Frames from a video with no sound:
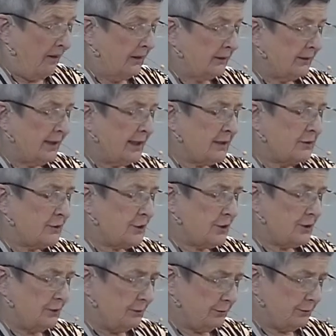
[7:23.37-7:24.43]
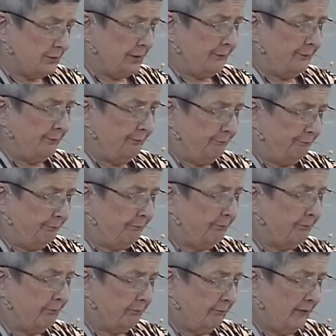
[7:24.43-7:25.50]
Little children
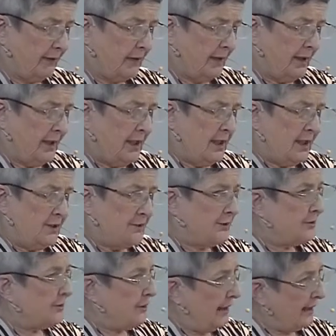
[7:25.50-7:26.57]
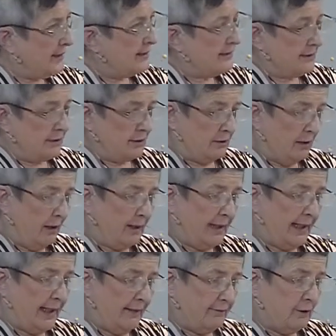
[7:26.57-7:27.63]
suggests not
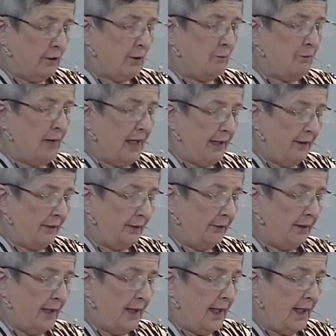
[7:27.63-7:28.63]
having them there